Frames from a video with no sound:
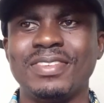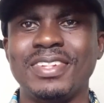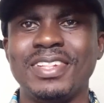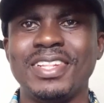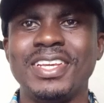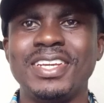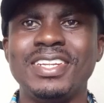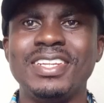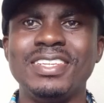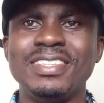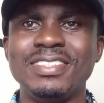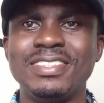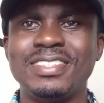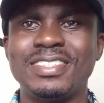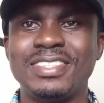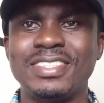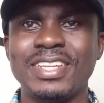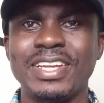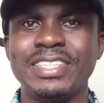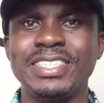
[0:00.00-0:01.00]

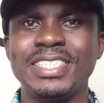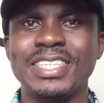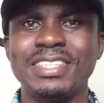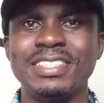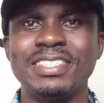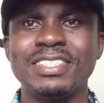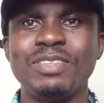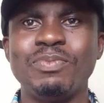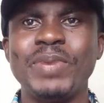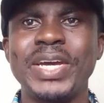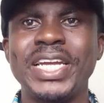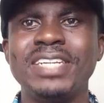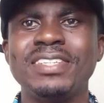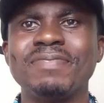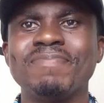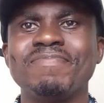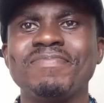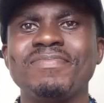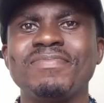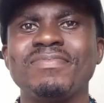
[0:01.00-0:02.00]
ladies and gentlemen,
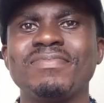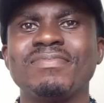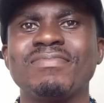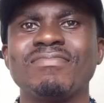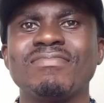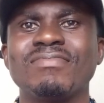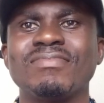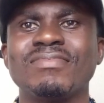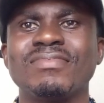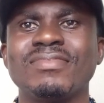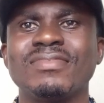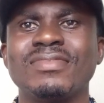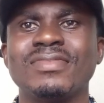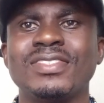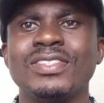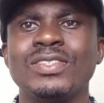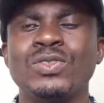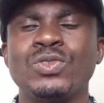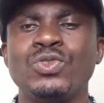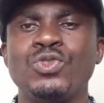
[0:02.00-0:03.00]

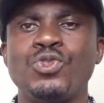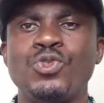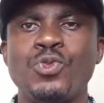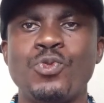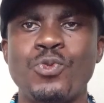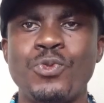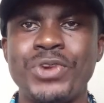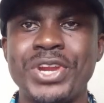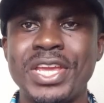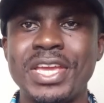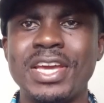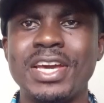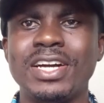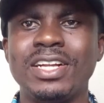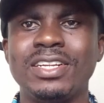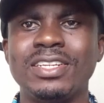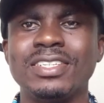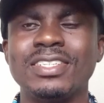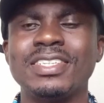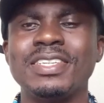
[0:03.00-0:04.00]
to
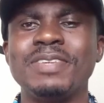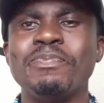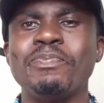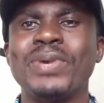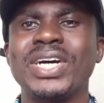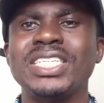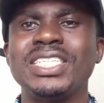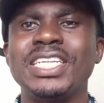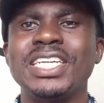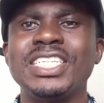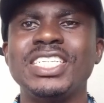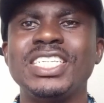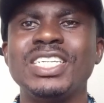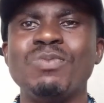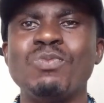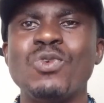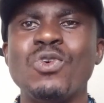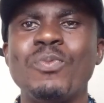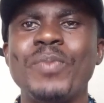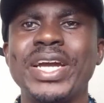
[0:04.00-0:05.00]
Real
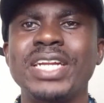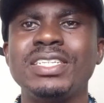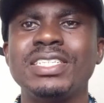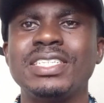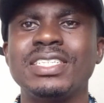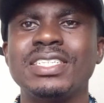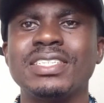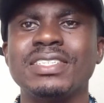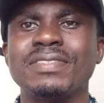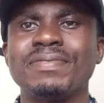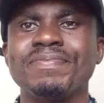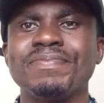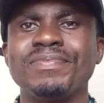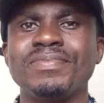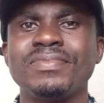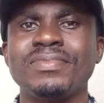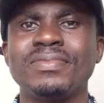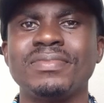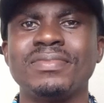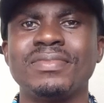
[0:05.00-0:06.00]
Impartation Moment
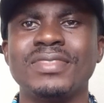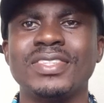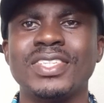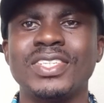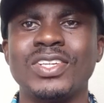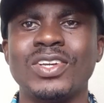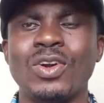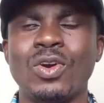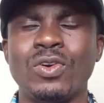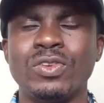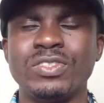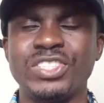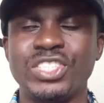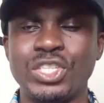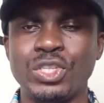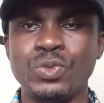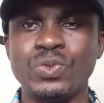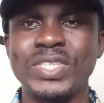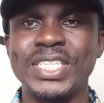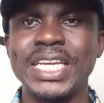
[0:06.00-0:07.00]
on
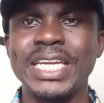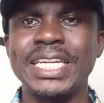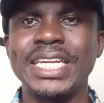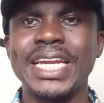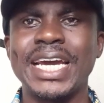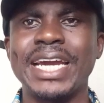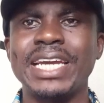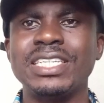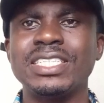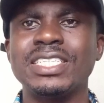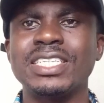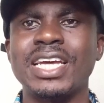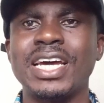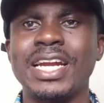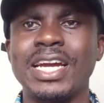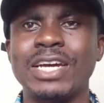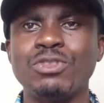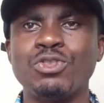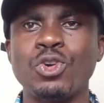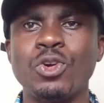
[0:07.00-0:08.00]
Tuesday Night
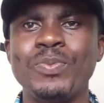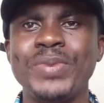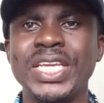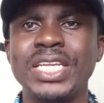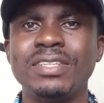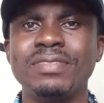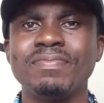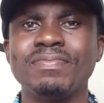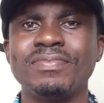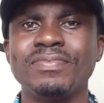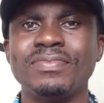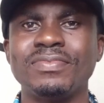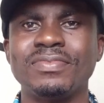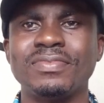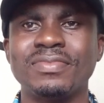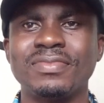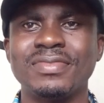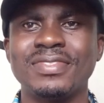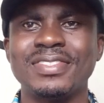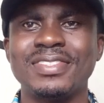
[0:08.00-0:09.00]
Anatomy
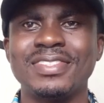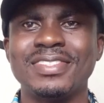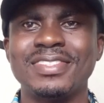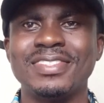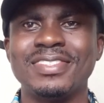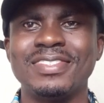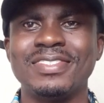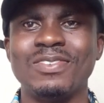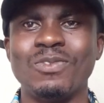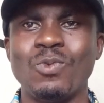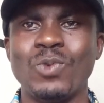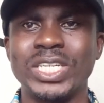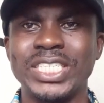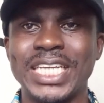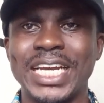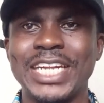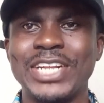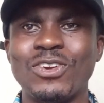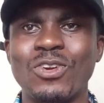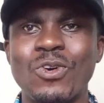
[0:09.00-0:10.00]
with
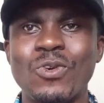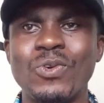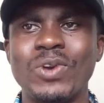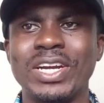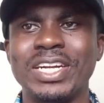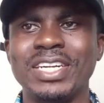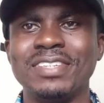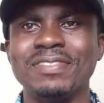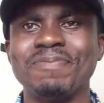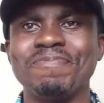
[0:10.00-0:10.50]
Daniel Okwan.